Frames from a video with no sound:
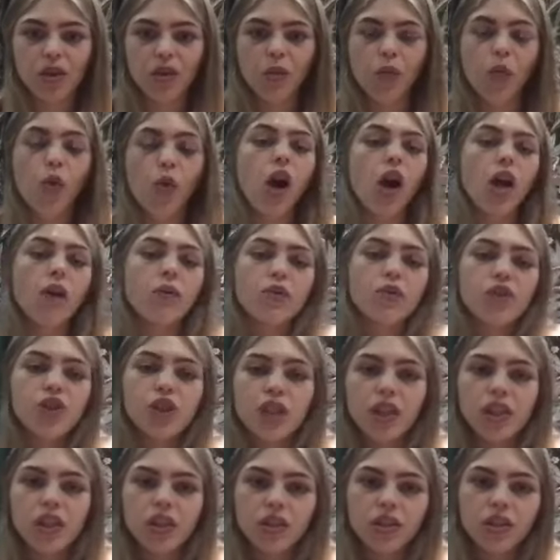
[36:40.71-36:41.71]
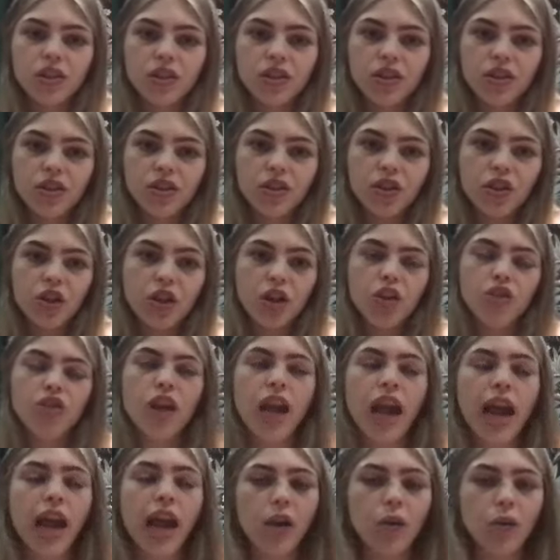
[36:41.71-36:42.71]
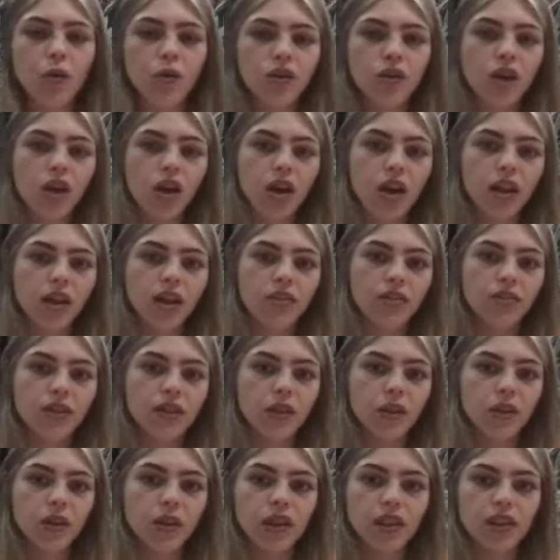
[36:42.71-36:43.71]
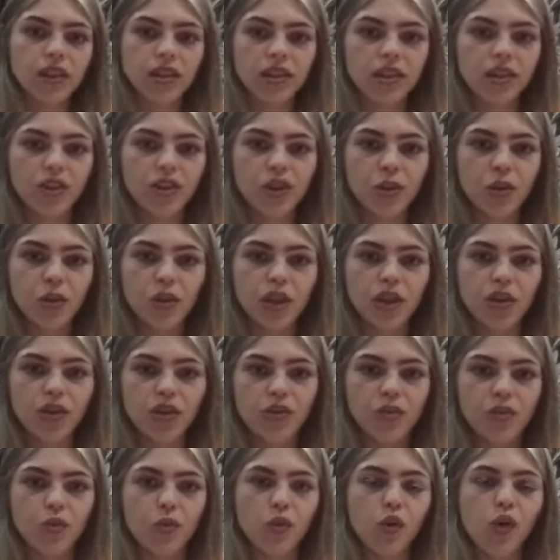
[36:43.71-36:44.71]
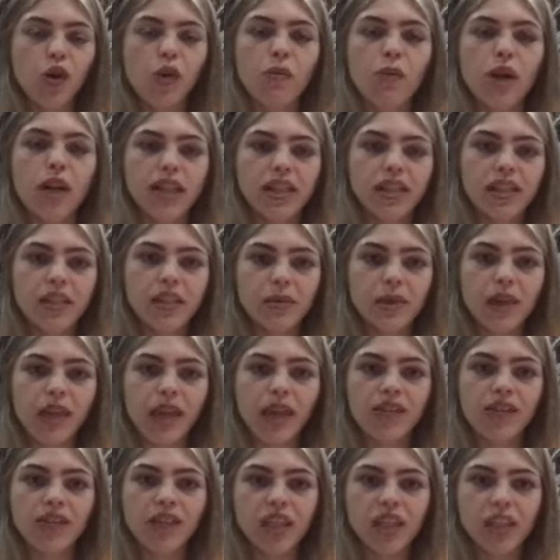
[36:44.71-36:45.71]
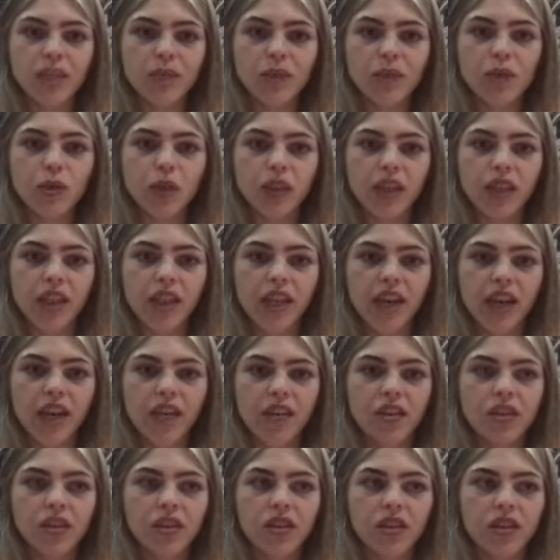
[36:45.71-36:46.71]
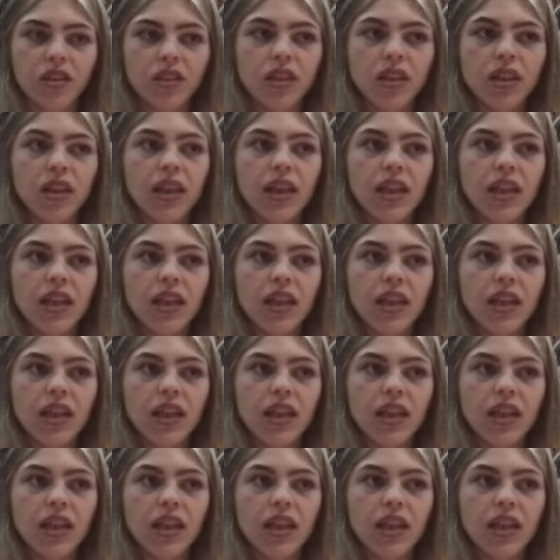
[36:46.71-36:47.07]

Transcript: Why was she going to the church? How would I feel in this situation? What are my similarities between the character?